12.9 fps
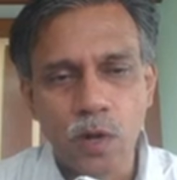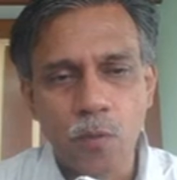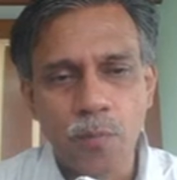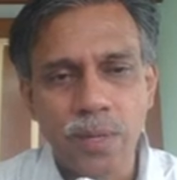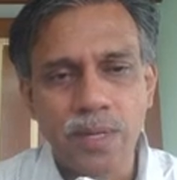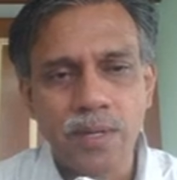
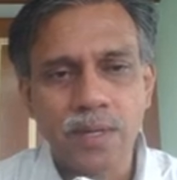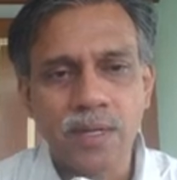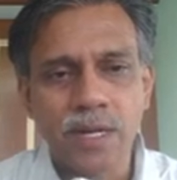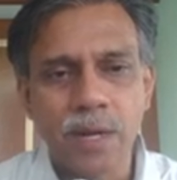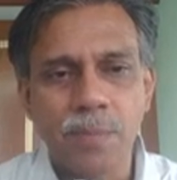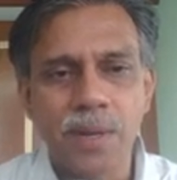been
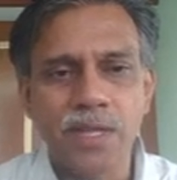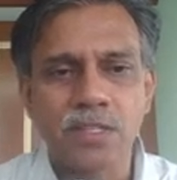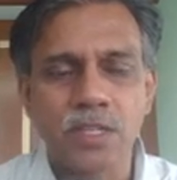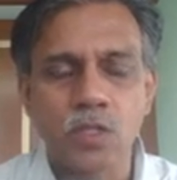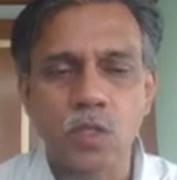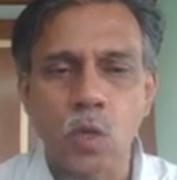replaced
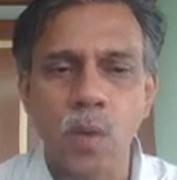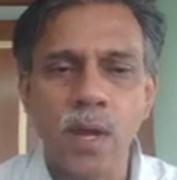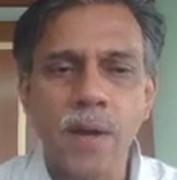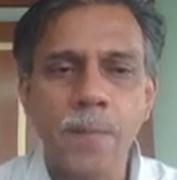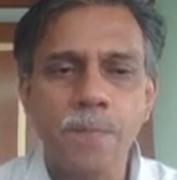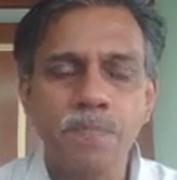and so
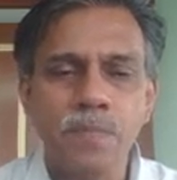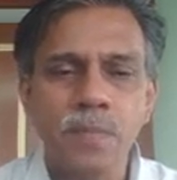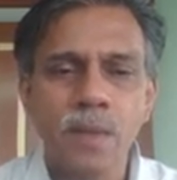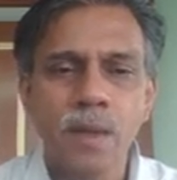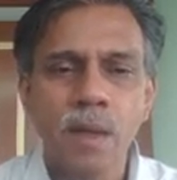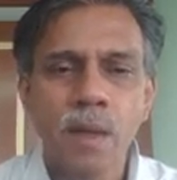on.
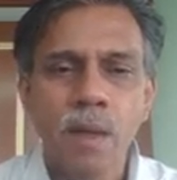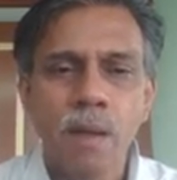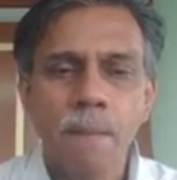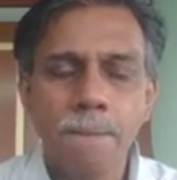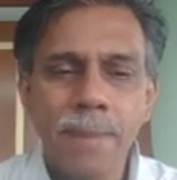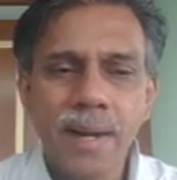
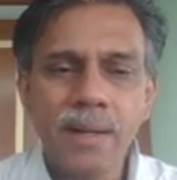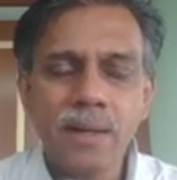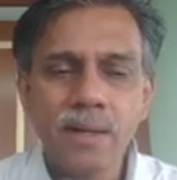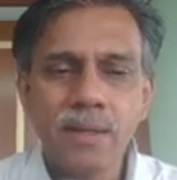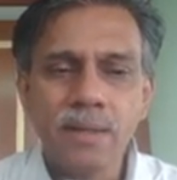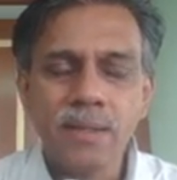
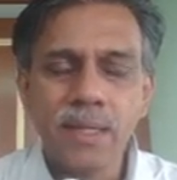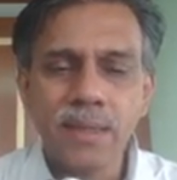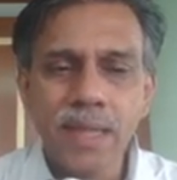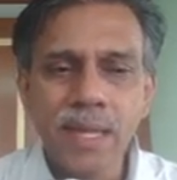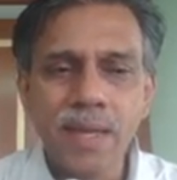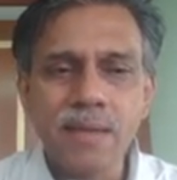But the
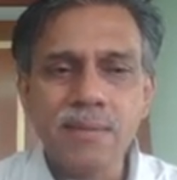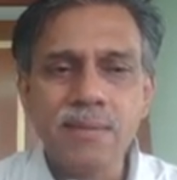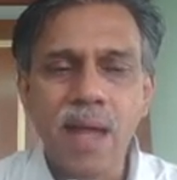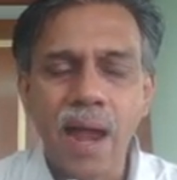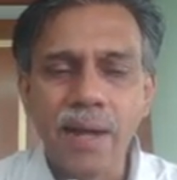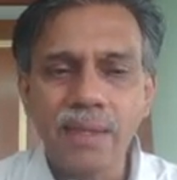thing is,
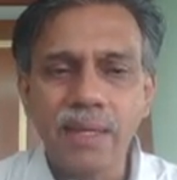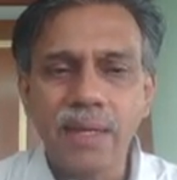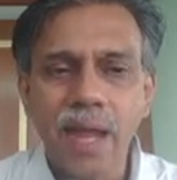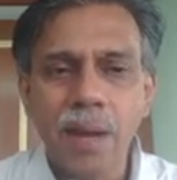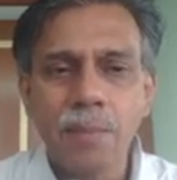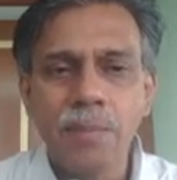at the
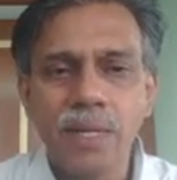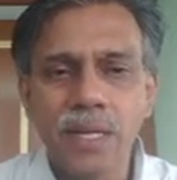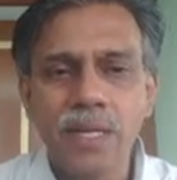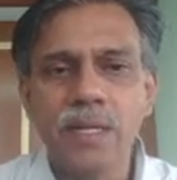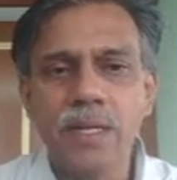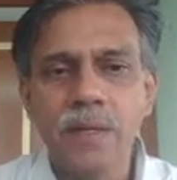time
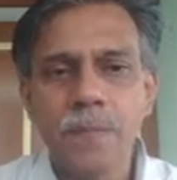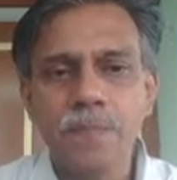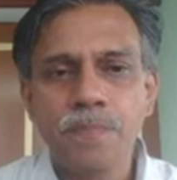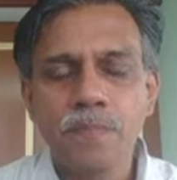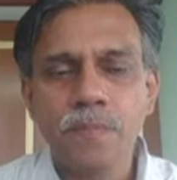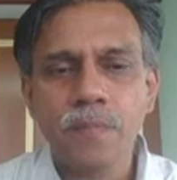t,
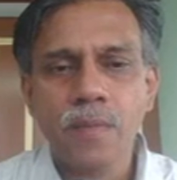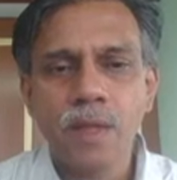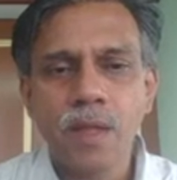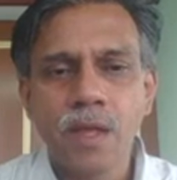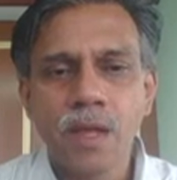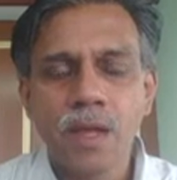
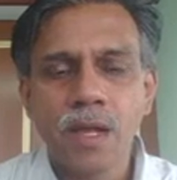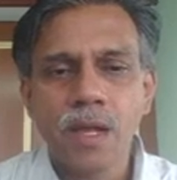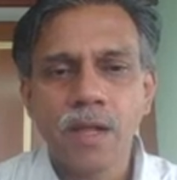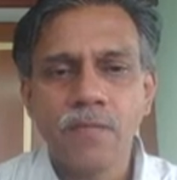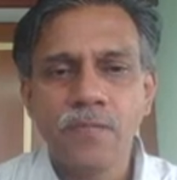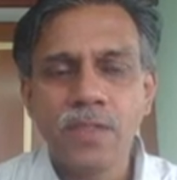
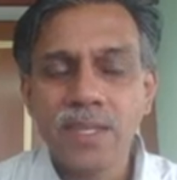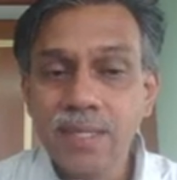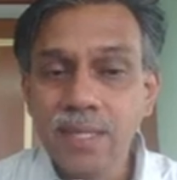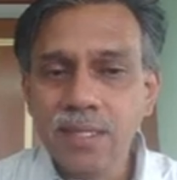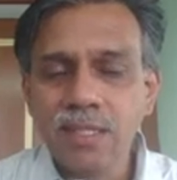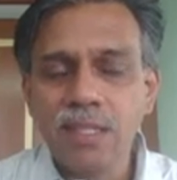the
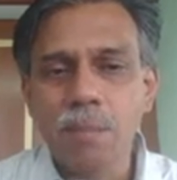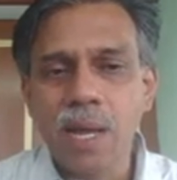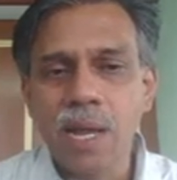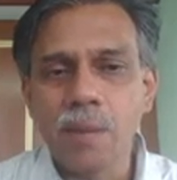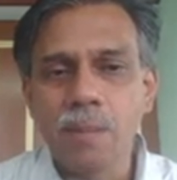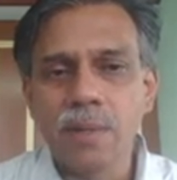sixth
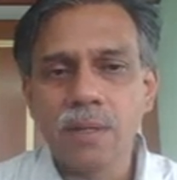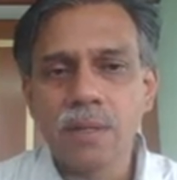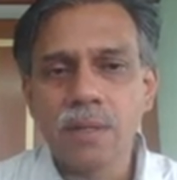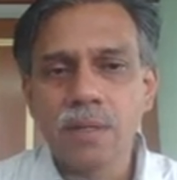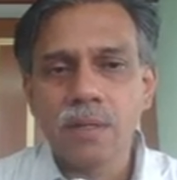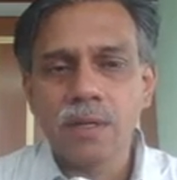bulb
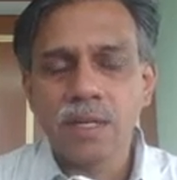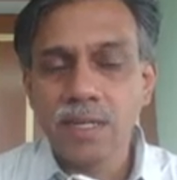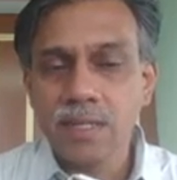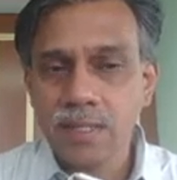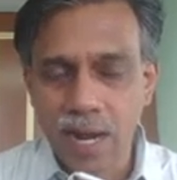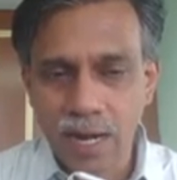
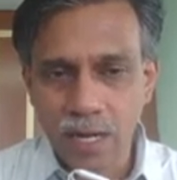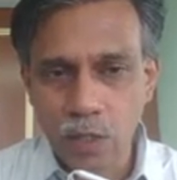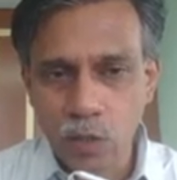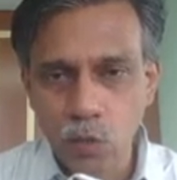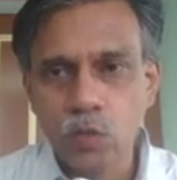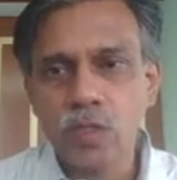is under
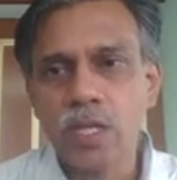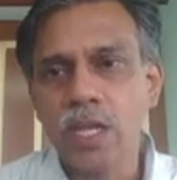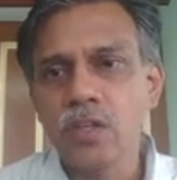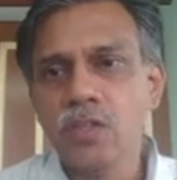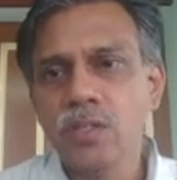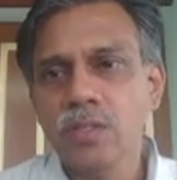
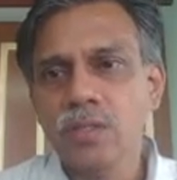usage,